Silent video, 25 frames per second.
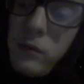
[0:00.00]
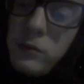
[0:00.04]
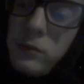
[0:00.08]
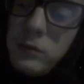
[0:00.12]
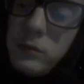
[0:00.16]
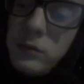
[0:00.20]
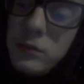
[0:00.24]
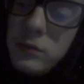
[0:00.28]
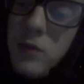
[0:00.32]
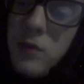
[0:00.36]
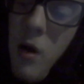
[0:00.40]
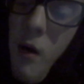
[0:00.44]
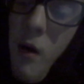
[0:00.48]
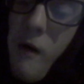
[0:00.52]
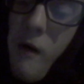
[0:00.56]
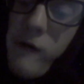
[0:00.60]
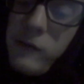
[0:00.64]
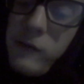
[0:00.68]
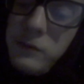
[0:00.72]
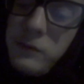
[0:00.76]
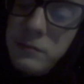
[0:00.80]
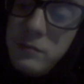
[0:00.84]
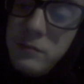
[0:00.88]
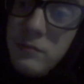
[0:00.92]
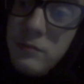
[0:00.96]
which would be
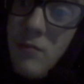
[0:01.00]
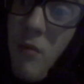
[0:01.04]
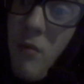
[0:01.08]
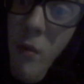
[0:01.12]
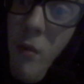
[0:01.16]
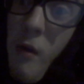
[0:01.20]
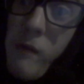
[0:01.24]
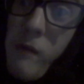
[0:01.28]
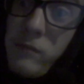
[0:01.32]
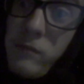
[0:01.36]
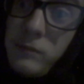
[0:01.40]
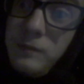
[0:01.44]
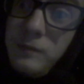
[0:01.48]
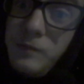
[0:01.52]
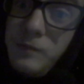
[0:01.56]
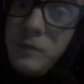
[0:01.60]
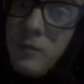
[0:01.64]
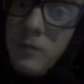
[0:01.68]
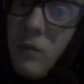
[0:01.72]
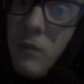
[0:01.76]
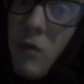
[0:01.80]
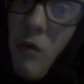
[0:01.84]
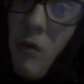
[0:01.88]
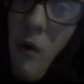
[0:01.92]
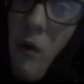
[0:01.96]
for
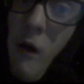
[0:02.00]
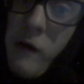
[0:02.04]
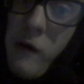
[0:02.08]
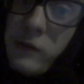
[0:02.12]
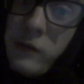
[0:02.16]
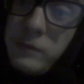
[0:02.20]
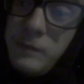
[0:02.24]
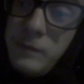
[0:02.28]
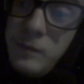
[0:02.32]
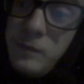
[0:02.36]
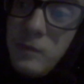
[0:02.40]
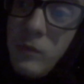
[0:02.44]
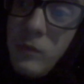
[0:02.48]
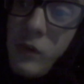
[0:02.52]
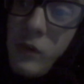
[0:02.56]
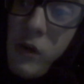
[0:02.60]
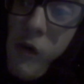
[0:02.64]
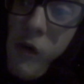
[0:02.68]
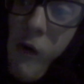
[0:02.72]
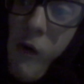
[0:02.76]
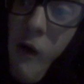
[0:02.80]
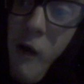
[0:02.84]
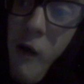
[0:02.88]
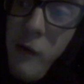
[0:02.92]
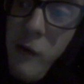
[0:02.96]
215 miles per hour, you would
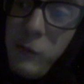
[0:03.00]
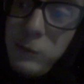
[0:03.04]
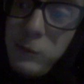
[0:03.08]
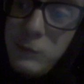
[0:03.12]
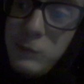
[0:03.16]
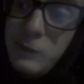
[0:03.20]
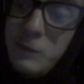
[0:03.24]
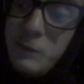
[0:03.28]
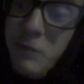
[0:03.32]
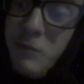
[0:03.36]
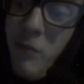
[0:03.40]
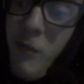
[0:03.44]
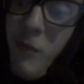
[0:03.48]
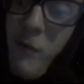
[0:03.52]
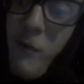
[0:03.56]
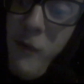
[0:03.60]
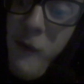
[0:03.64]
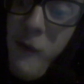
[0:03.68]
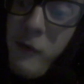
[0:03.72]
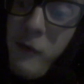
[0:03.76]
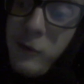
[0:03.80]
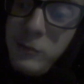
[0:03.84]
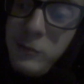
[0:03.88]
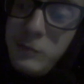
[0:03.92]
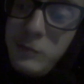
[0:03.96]
become the strongest storm in
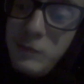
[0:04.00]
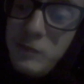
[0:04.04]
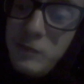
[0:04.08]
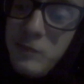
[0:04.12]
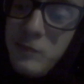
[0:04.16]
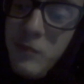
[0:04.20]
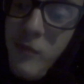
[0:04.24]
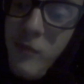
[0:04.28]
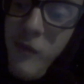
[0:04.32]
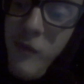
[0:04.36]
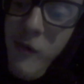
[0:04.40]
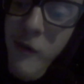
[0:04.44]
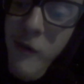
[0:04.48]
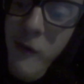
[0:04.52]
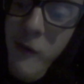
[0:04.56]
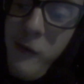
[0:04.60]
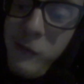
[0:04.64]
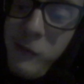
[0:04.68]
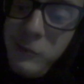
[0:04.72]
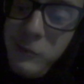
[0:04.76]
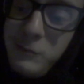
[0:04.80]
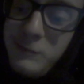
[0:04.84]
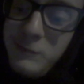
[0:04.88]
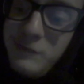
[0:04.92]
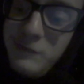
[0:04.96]
the world and beat the
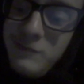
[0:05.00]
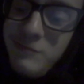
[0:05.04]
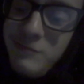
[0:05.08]
game.